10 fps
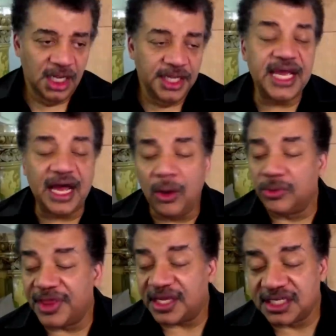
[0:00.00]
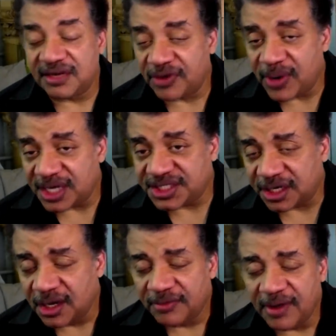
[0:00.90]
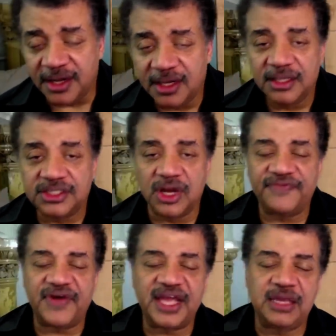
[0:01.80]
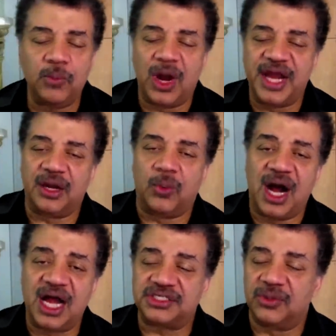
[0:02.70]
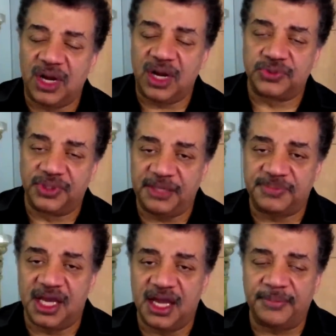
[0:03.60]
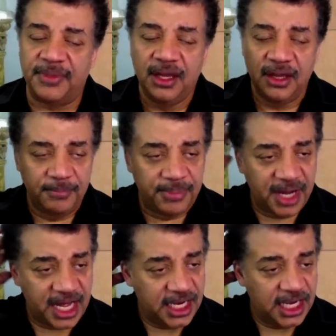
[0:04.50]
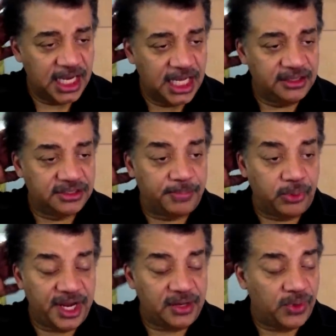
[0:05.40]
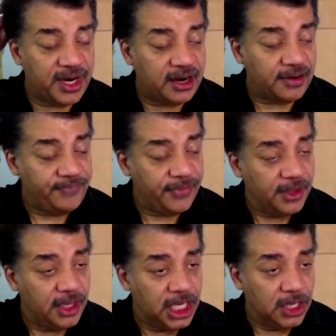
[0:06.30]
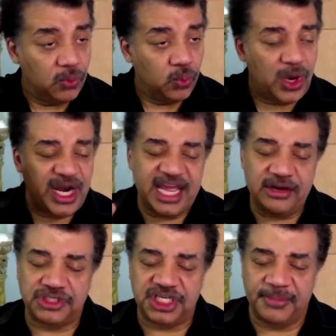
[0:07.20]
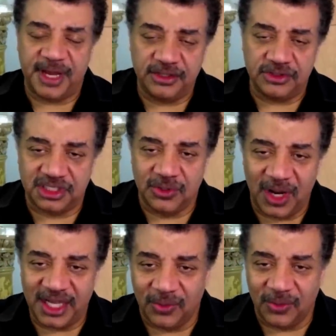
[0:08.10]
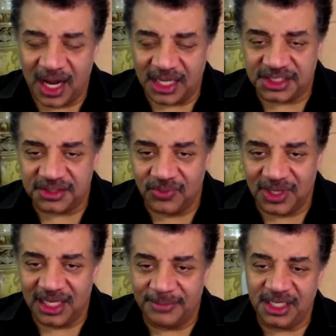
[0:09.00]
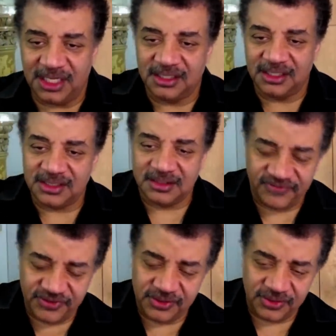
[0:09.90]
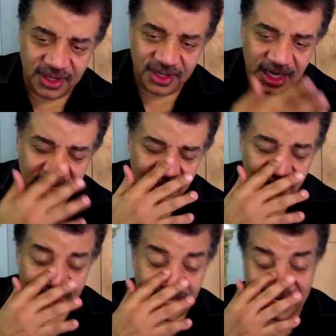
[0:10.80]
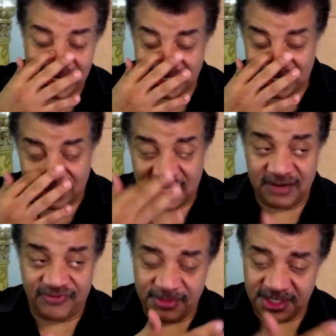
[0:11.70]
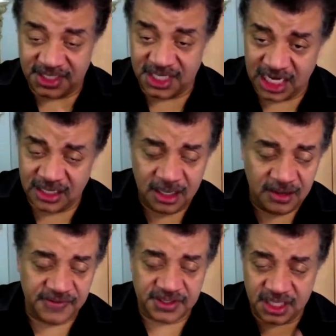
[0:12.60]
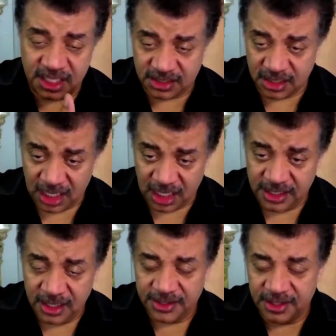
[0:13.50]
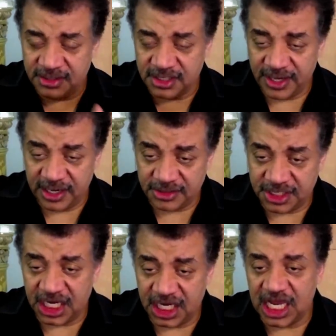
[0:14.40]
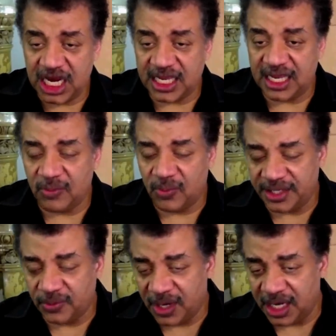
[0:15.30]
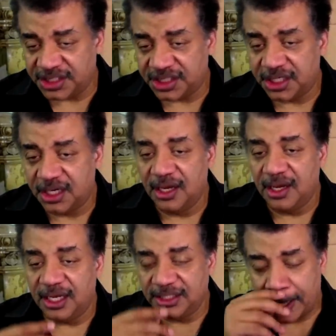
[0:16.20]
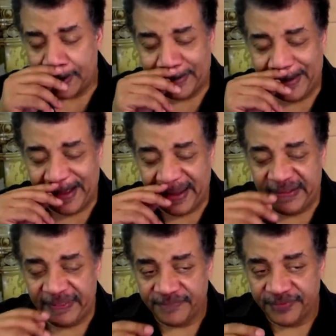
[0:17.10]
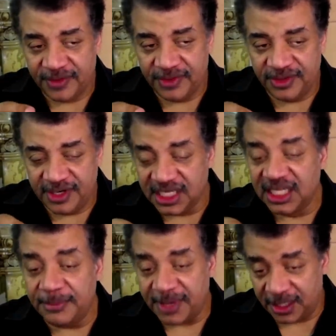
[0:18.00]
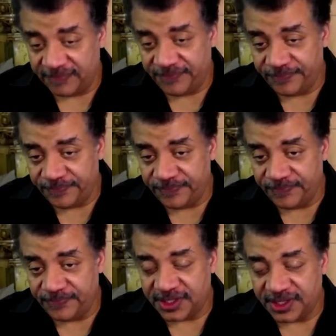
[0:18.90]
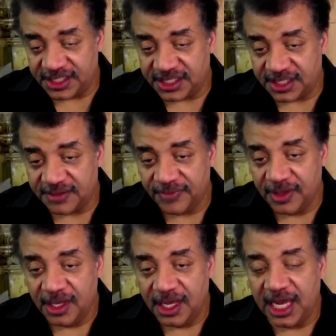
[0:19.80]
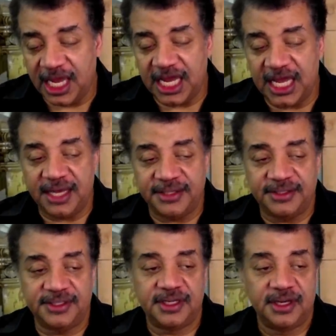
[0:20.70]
Yeah. Oh, no, that's a different question. Right. So if I keep winding a watch, the watch will keep time. But there's a point where, what energy am I using to wind the watch? Well, I'm eating some food. Where that gets energetic from the sun, the sun is gone, then there's no energy, and I can't wind the watch. And so there is a limit to this. And